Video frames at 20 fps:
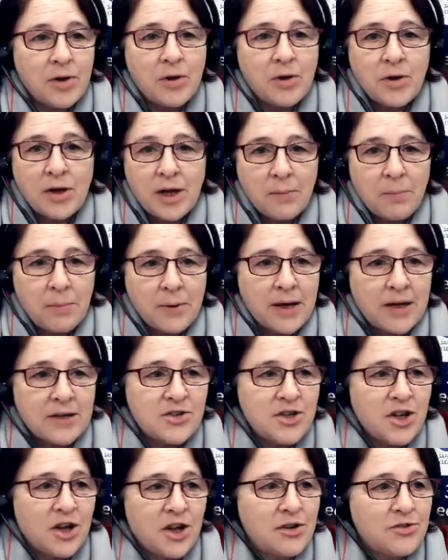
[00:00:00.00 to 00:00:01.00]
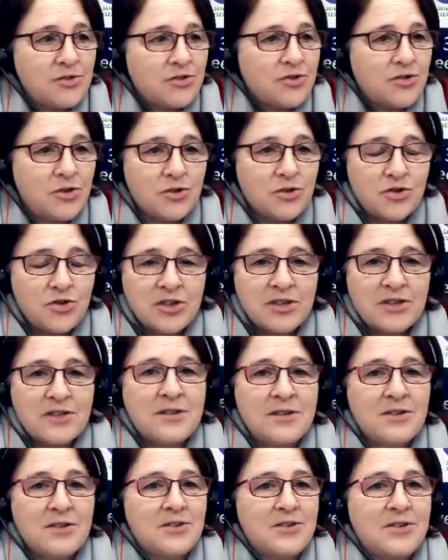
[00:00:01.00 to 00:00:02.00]
keeping in touch, not
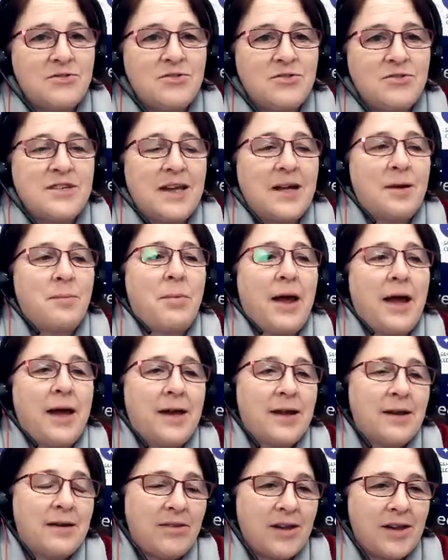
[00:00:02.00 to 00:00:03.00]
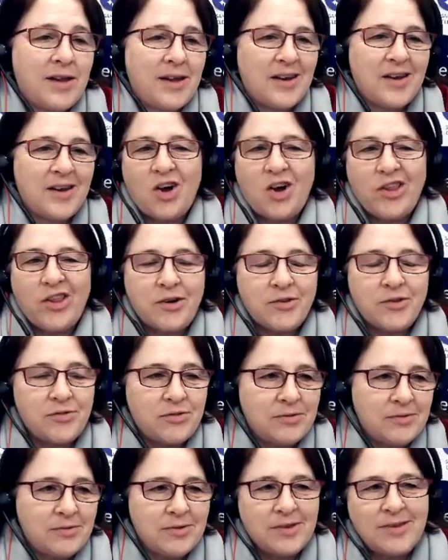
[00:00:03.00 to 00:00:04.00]
just sitting back and thinking, oh,
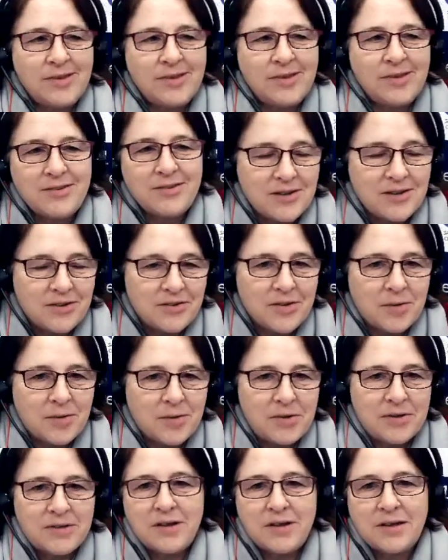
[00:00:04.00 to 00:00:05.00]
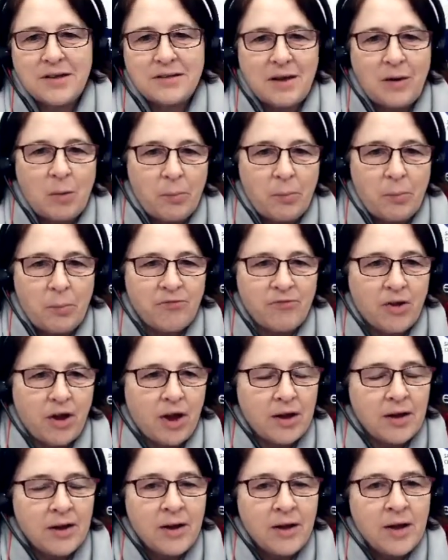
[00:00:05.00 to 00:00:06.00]
they'll send us the business, it'll be
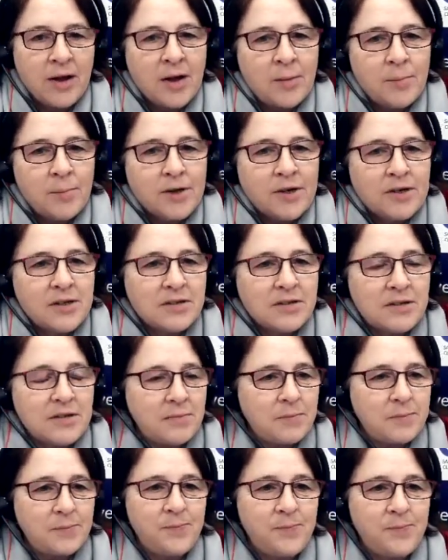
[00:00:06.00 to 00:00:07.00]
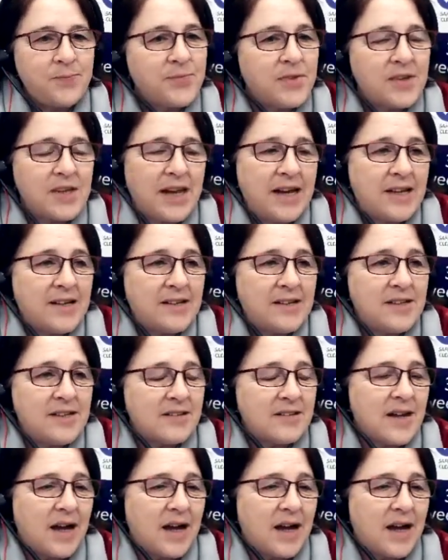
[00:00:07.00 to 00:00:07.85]
fine, because it doesn't